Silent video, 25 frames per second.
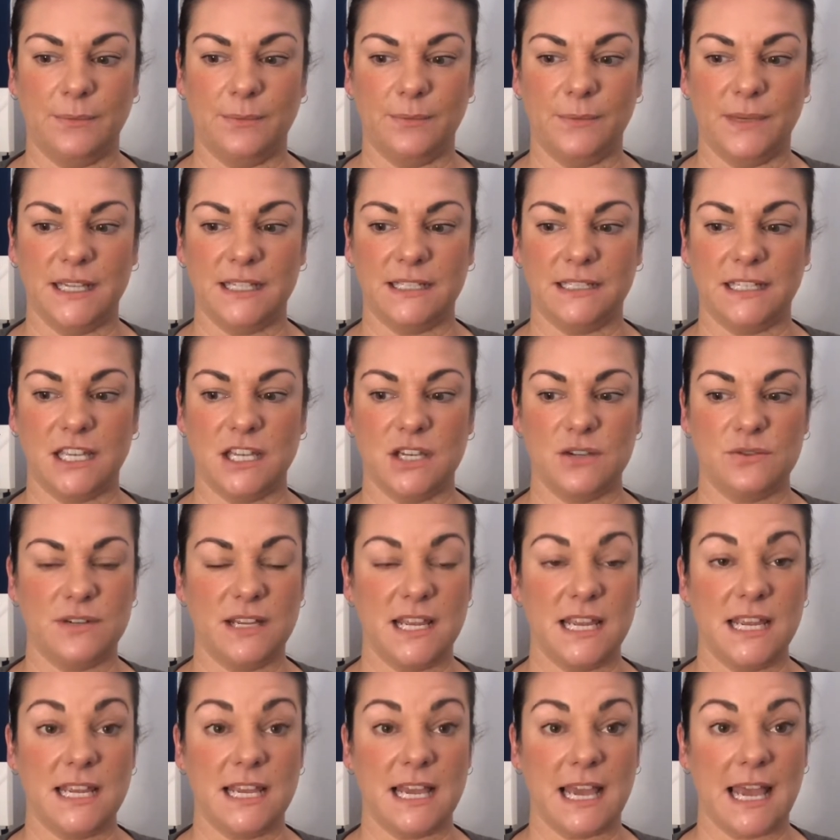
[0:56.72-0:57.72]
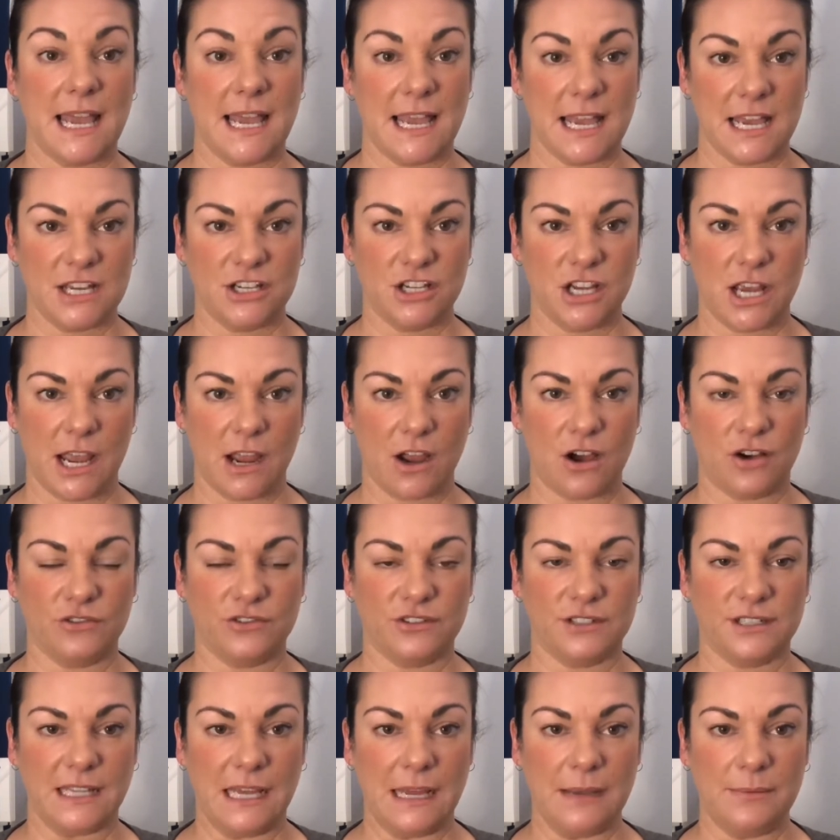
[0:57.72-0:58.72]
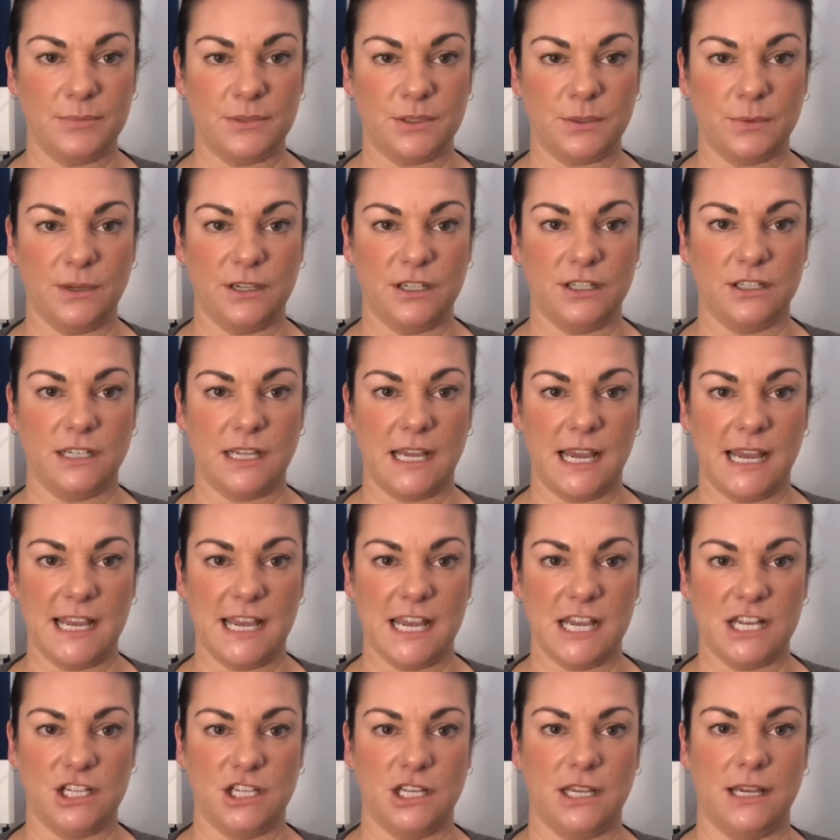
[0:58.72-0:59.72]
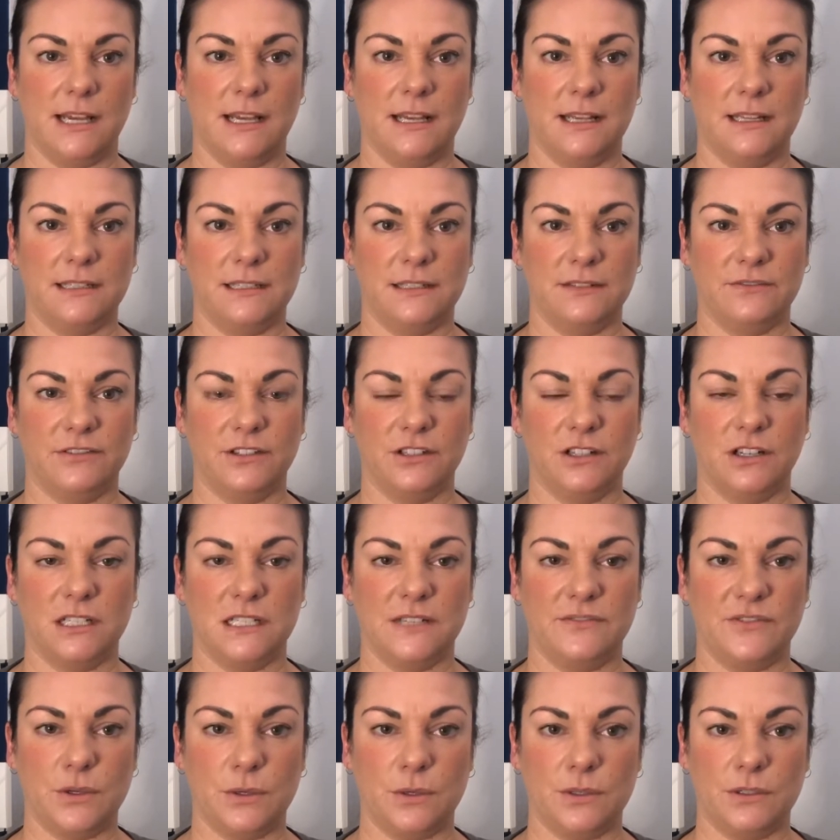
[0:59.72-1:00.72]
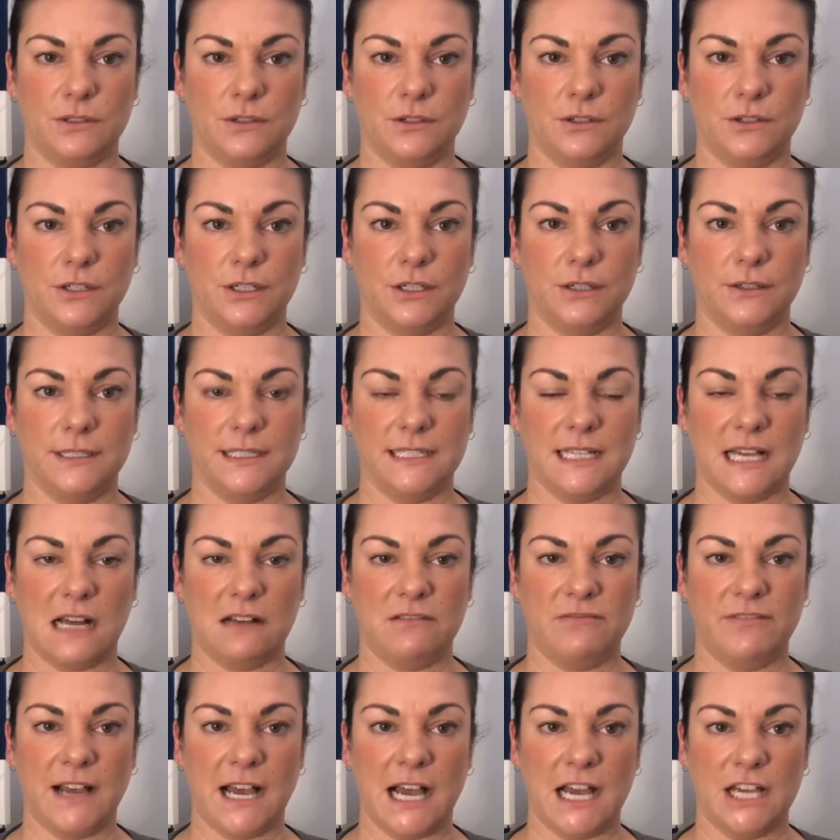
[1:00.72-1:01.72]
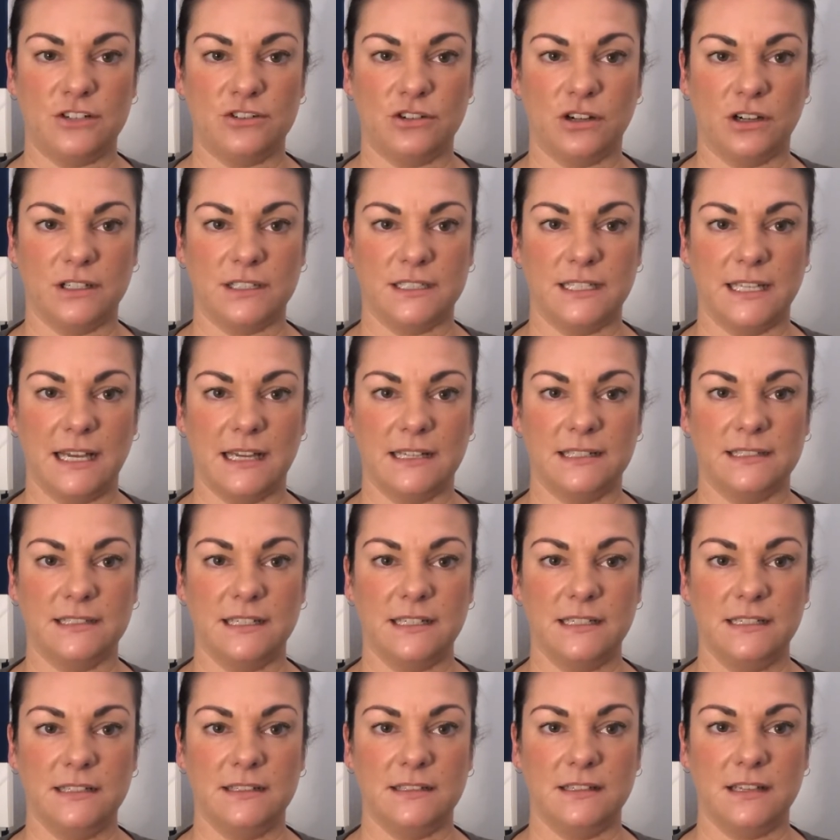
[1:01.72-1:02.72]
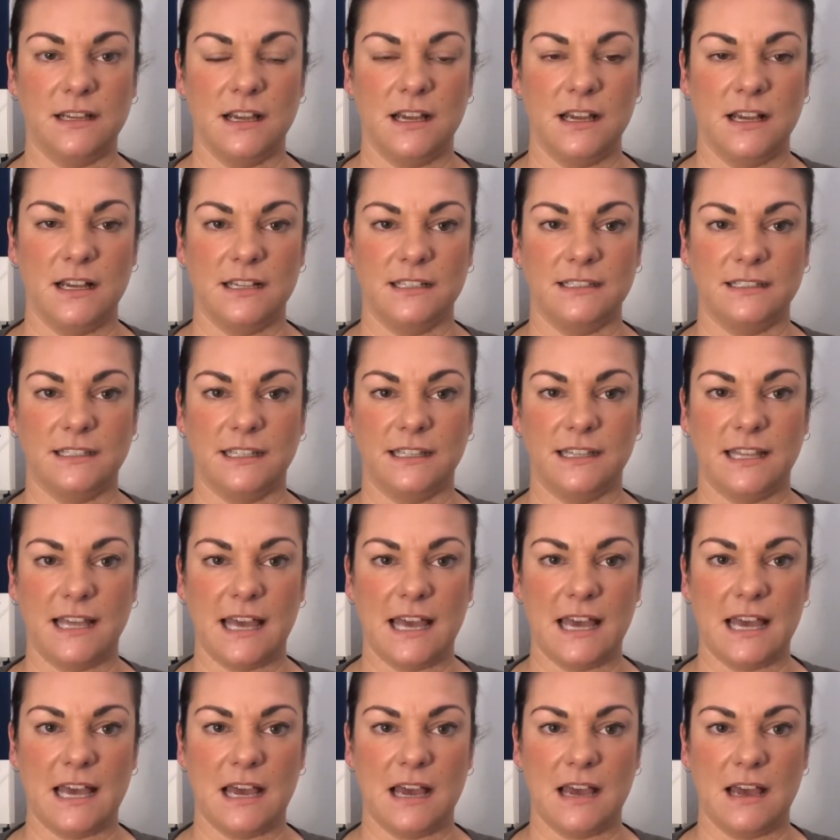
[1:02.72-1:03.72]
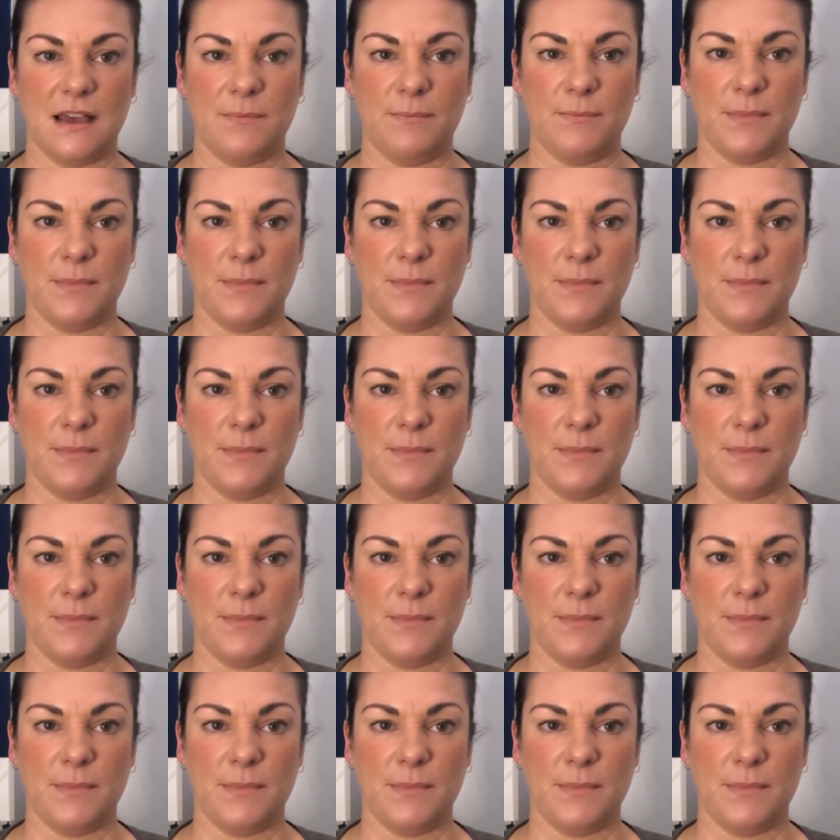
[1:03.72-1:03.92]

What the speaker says: It's a unique AHA concept, which AHAs, for those of you who don't know, it's alpha hydroxy acids. So they're a